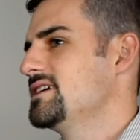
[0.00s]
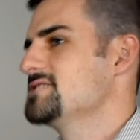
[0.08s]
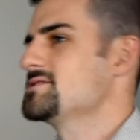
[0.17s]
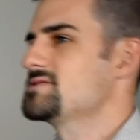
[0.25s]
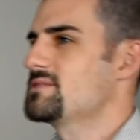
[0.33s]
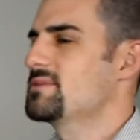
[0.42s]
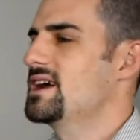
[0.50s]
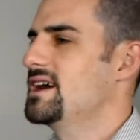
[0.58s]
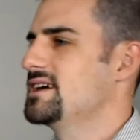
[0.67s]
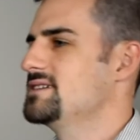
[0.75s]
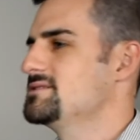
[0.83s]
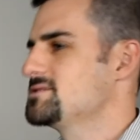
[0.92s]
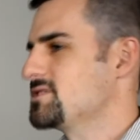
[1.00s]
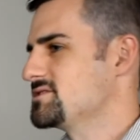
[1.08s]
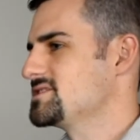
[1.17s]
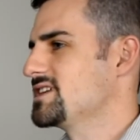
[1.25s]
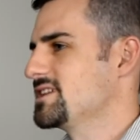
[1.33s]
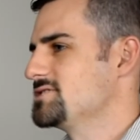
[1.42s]
So some guy
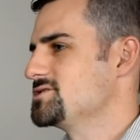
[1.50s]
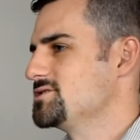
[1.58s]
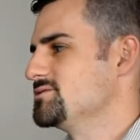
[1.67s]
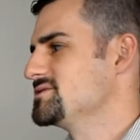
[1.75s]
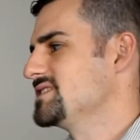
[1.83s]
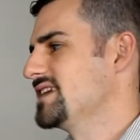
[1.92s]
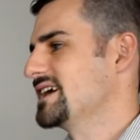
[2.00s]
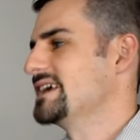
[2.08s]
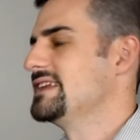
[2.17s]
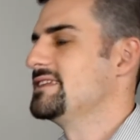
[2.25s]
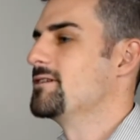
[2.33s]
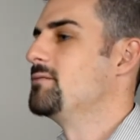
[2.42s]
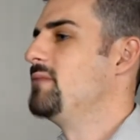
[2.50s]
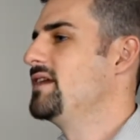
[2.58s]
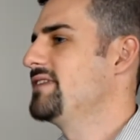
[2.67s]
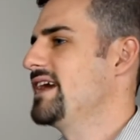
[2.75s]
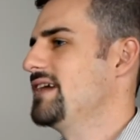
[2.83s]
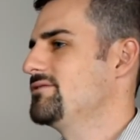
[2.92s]
starts selling shoes, and I get there a
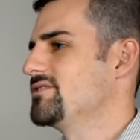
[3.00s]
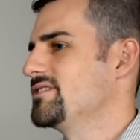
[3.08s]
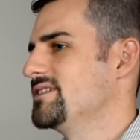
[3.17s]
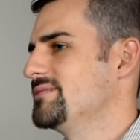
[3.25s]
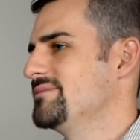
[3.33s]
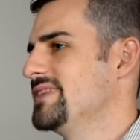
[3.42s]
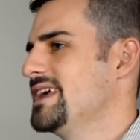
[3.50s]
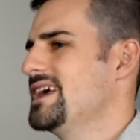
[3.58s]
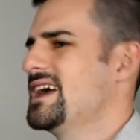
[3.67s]
month after him,